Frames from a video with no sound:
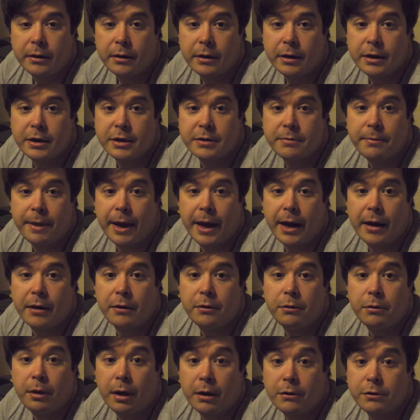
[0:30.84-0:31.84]
He is a man
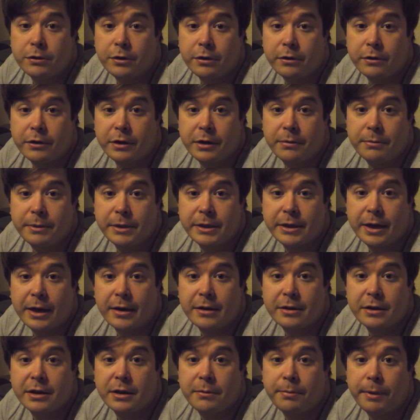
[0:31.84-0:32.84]
who holds on to the
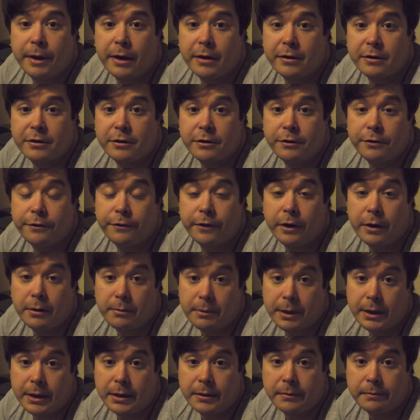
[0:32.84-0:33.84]
mistakes of the past too
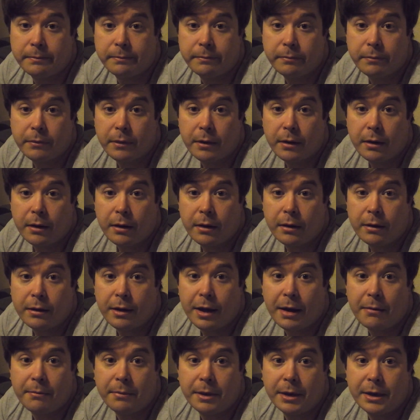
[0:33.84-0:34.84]
firmly.
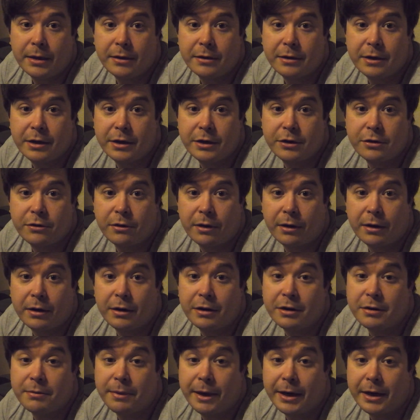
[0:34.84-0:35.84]
That means that he's
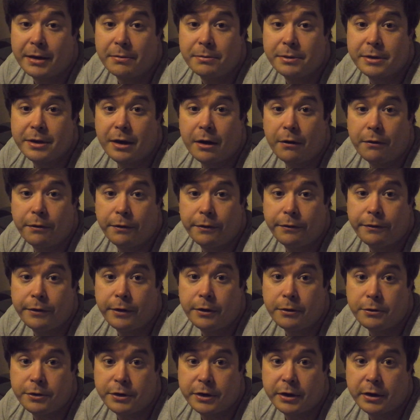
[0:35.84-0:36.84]
struggling to make himself a
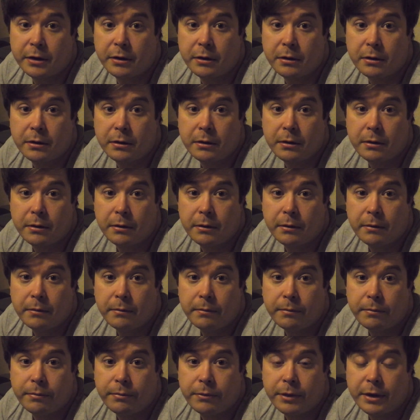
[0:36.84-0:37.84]
future.
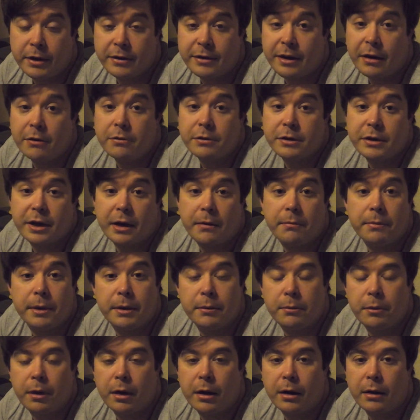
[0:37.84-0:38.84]
His own son,
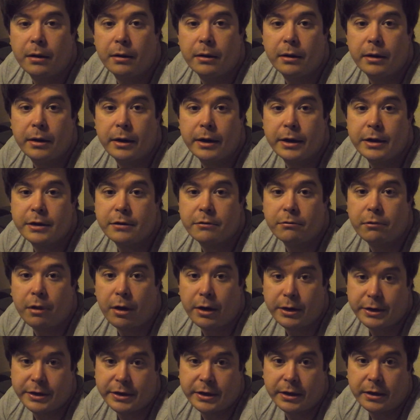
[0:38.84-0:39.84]
meanwhile, is a
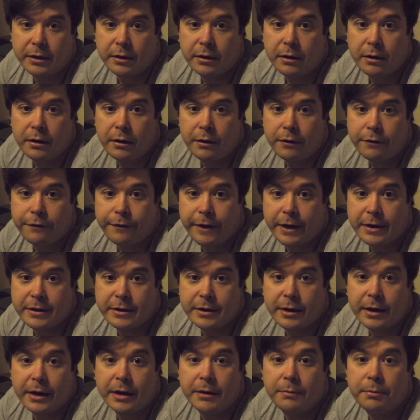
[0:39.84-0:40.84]
writer,
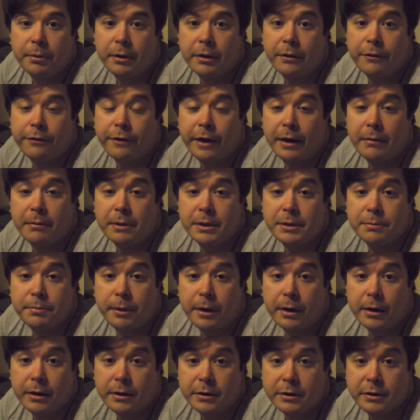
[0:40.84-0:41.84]
fascinated by the family's
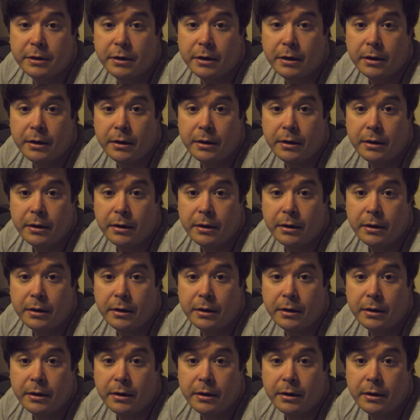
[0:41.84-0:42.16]
past.